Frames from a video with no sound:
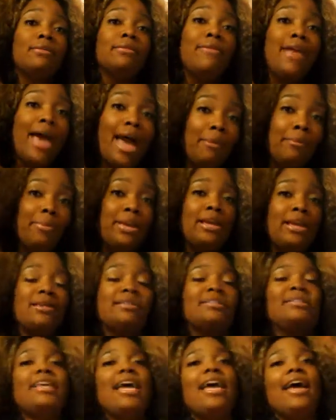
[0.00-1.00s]
That
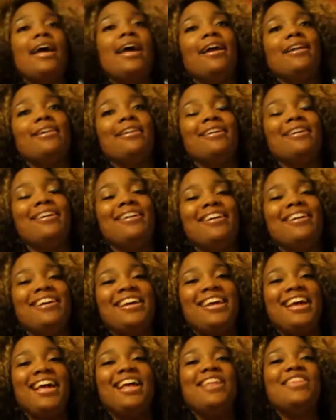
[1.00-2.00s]
being said,
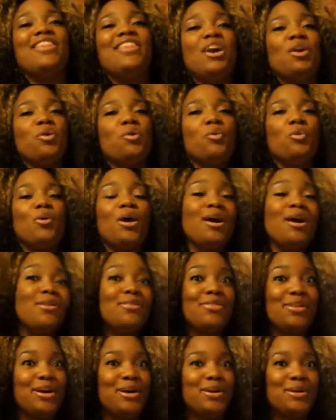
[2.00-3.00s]
there
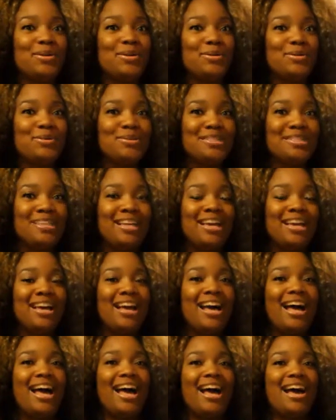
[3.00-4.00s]
were those
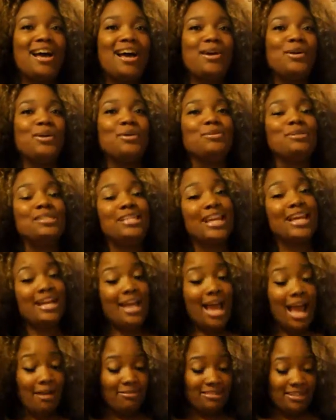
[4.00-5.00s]
who
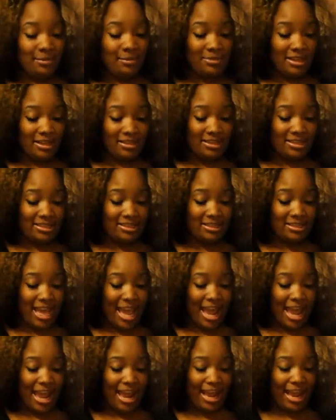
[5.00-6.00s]
did have something to
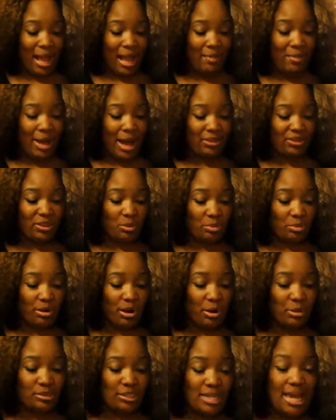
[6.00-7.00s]
say about the
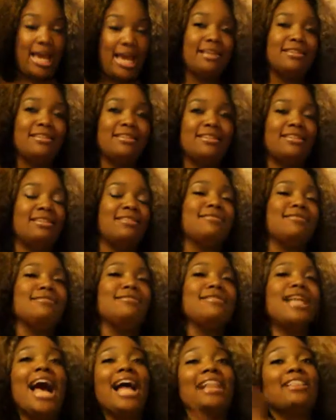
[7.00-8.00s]
protests,
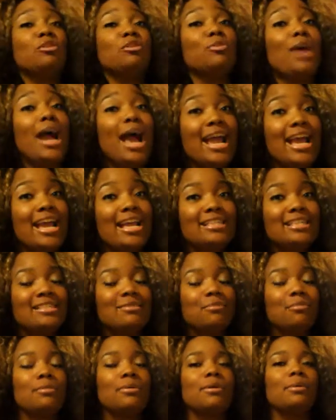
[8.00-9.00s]
not the
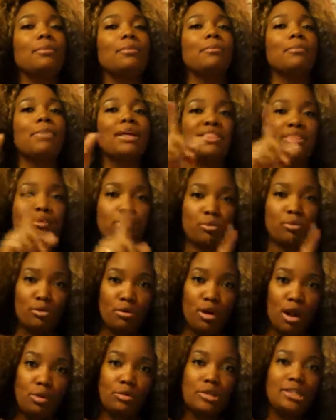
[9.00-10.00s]
riots, but the
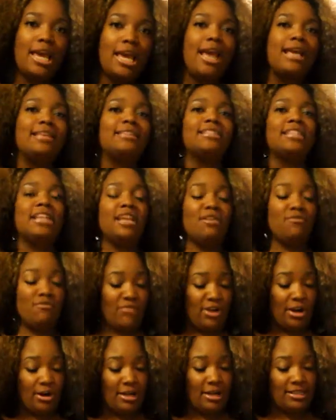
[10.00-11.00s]
protests in
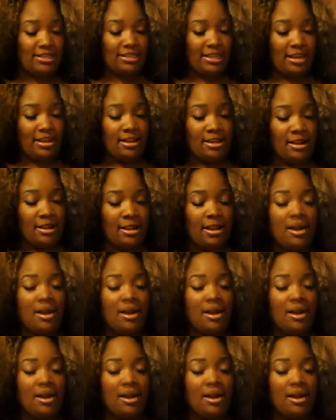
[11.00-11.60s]
Ferguson.